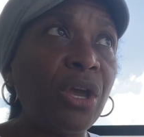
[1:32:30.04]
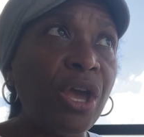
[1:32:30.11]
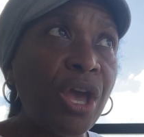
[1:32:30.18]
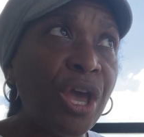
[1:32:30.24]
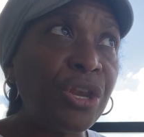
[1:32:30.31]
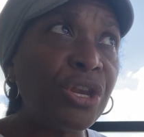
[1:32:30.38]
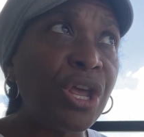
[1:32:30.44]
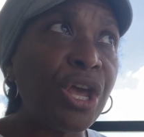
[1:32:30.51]

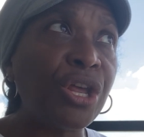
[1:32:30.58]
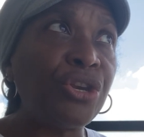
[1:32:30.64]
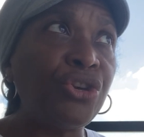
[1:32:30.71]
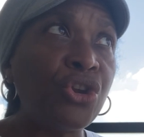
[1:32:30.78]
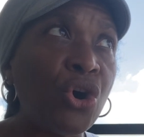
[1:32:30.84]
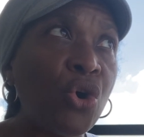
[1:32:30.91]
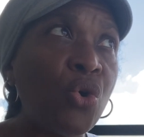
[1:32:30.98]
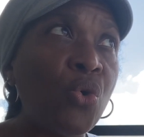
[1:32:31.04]
and and
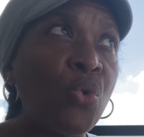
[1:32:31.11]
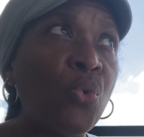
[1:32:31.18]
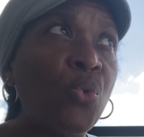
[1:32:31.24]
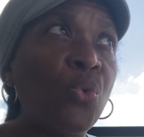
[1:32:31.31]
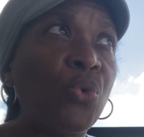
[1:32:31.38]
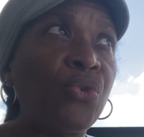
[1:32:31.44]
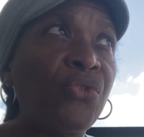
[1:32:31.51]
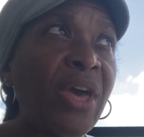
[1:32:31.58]
know
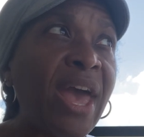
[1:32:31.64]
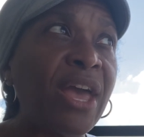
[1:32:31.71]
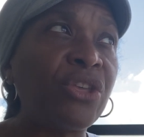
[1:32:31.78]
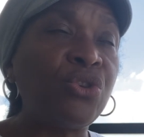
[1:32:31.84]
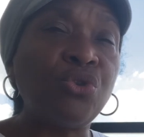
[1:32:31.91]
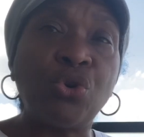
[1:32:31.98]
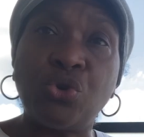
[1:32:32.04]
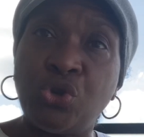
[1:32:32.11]
that
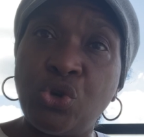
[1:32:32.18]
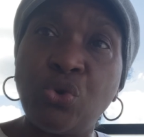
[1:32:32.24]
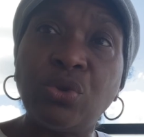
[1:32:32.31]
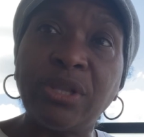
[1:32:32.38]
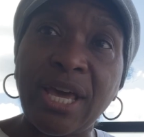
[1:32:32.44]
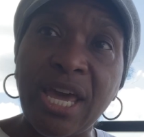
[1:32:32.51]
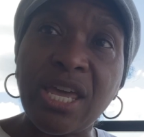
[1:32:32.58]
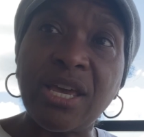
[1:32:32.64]
you know you'll
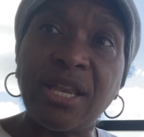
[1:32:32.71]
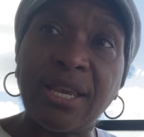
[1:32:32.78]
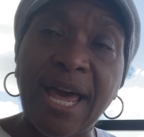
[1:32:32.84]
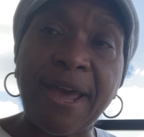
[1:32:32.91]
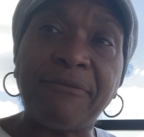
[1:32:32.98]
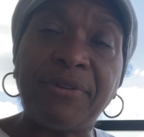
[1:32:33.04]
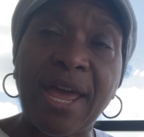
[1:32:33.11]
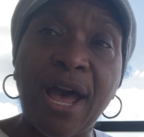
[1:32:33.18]
lay your
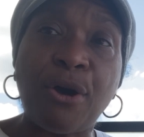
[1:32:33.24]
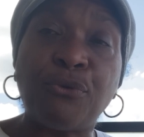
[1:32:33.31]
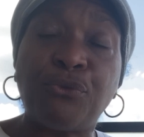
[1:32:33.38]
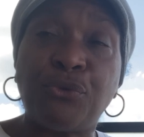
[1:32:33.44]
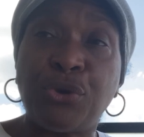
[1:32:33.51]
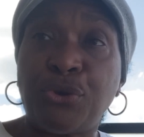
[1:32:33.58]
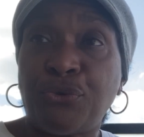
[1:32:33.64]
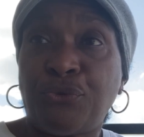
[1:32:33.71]
life down
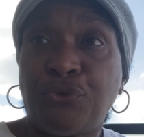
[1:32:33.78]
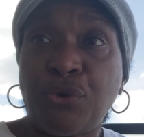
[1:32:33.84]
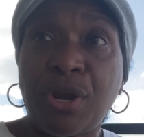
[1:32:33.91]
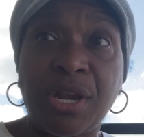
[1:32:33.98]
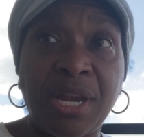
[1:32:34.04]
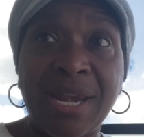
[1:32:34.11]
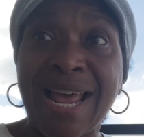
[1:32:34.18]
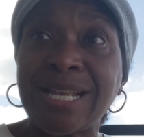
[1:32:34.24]
for your
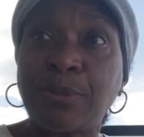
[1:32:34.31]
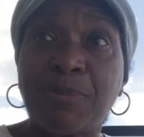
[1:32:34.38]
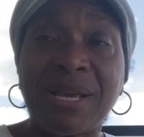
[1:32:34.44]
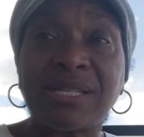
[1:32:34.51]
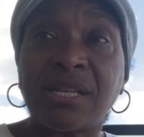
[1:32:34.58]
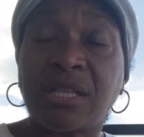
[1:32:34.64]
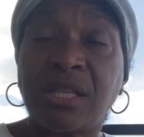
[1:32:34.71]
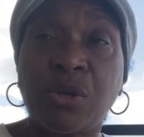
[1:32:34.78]
friend and that's
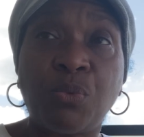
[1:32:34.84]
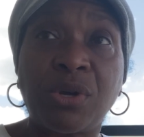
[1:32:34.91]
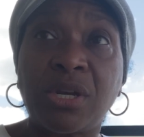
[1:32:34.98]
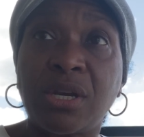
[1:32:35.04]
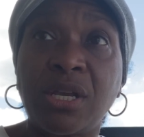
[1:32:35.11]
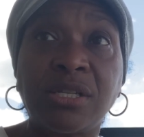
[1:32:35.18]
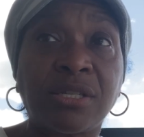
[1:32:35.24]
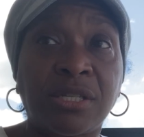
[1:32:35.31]
basically what it
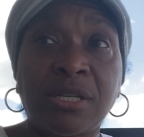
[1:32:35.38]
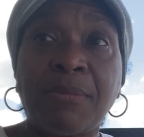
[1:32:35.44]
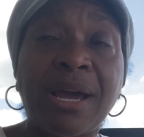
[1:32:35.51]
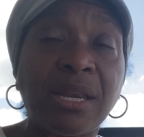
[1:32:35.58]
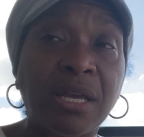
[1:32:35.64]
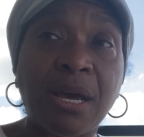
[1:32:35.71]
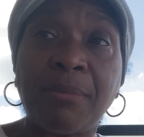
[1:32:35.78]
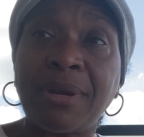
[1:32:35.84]
is
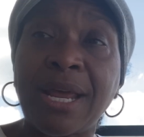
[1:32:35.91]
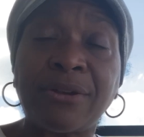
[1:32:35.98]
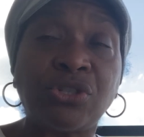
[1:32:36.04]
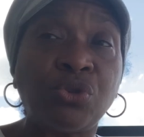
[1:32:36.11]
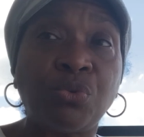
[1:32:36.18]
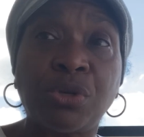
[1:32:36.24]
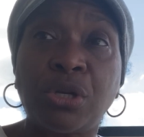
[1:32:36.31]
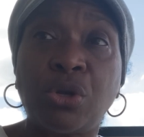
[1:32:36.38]
somebody coming at
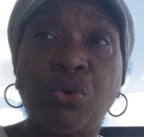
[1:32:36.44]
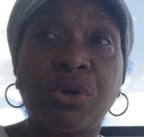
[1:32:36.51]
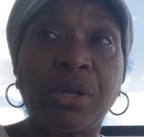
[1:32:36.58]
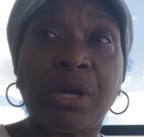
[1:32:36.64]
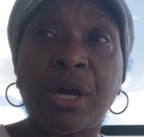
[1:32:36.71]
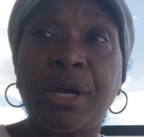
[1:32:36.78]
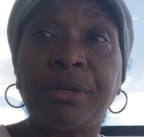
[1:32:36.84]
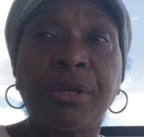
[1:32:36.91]
you with a loaded
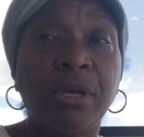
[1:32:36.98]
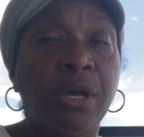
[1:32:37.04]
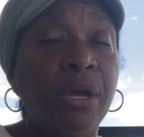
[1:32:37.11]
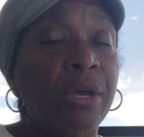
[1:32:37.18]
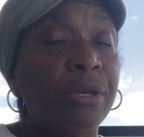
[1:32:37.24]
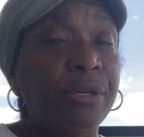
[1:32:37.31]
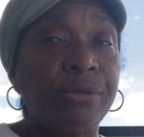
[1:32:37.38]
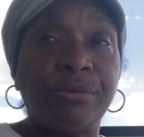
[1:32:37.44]
gun
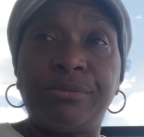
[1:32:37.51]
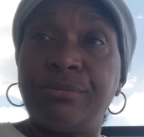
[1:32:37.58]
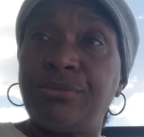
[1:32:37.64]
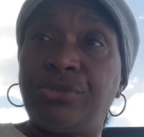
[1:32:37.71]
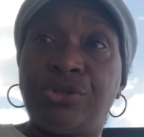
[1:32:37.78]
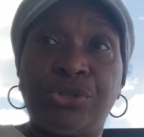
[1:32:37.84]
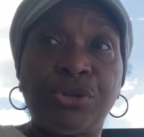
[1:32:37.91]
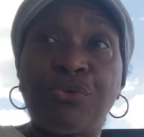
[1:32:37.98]

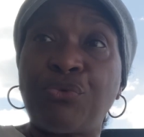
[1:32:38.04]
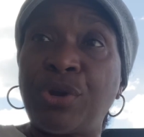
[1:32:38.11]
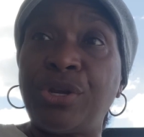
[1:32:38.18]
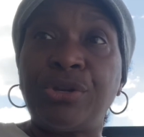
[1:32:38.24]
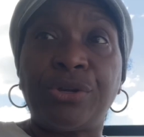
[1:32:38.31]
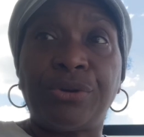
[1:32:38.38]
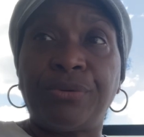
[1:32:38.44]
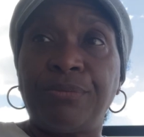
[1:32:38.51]

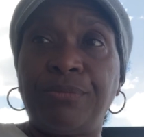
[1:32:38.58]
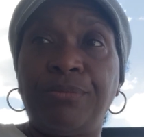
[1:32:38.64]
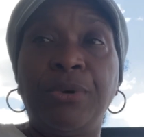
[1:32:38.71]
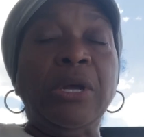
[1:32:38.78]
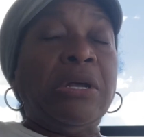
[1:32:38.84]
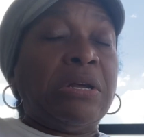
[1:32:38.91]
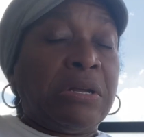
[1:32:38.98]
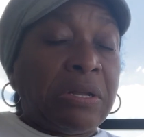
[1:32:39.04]
surrender
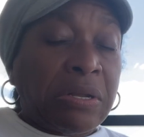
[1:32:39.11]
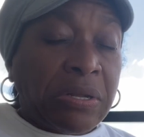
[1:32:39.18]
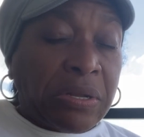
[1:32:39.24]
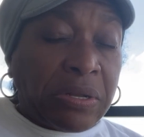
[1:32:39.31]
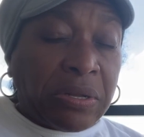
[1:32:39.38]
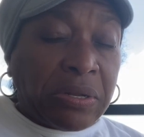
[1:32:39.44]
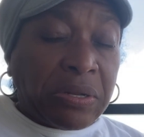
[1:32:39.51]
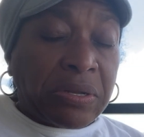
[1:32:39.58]

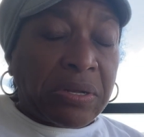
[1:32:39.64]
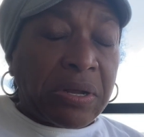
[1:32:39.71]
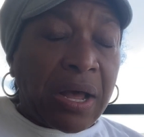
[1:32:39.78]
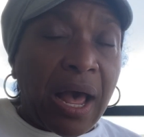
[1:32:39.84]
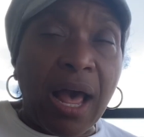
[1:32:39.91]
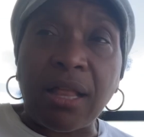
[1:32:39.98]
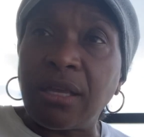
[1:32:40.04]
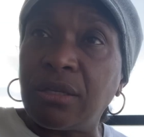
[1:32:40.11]

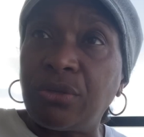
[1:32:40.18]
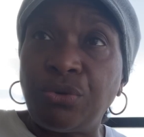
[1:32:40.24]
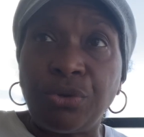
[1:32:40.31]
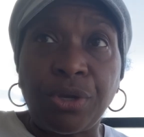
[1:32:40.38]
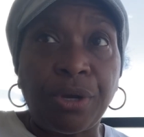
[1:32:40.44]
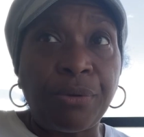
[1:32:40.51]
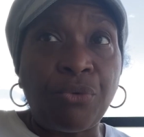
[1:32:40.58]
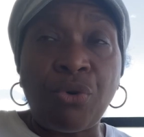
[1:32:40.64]

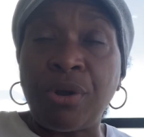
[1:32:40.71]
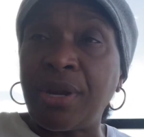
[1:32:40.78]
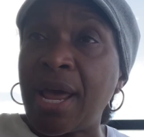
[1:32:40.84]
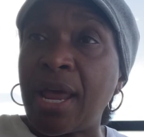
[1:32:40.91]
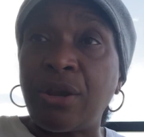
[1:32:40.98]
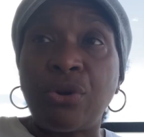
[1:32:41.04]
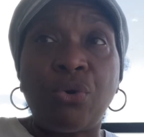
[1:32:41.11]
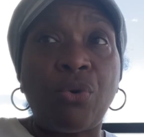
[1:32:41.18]
hallelujah on
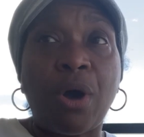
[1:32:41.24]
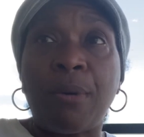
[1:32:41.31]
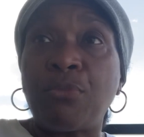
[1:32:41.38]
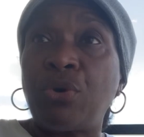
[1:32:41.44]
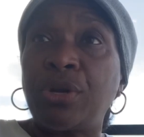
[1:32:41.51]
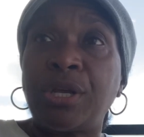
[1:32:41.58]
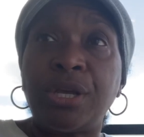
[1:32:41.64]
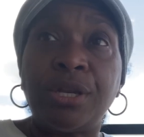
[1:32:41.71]
that note i'm
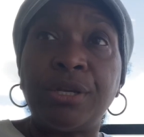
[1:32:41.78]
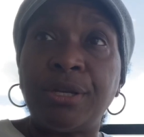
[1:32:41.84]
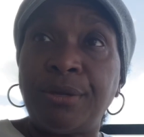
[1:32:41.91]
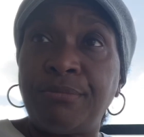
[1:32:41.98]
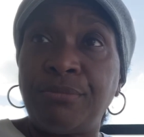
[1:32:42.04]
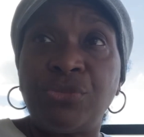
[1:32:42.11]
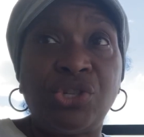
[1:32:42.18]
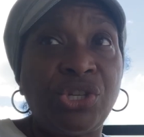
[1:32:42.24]
going to end it
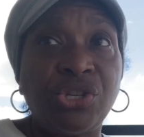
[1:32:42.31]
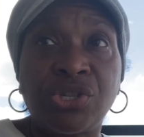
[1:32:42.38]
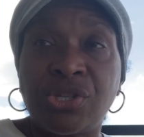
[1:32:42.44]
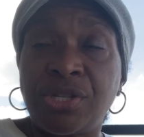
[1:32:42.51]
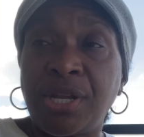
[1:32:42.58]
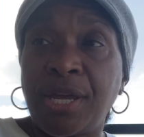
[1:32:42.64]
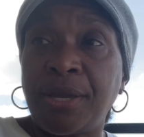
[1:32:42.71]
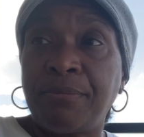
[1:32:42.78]
in
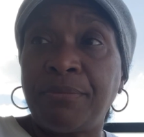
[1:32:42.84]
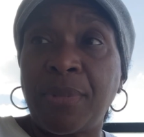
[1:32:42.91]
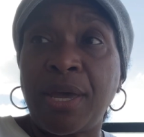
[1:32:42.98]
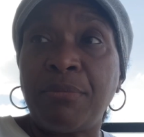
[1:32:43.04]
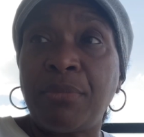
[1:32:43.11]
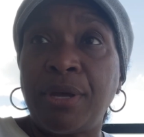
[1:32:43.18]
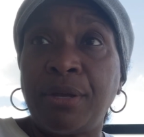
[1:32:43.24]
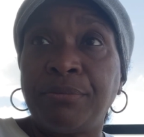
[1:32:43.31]
jesus name
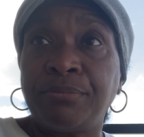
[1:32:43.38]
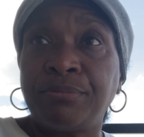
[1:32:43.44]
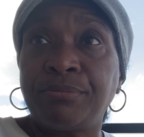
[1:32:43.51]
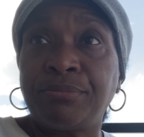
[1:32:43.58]
amen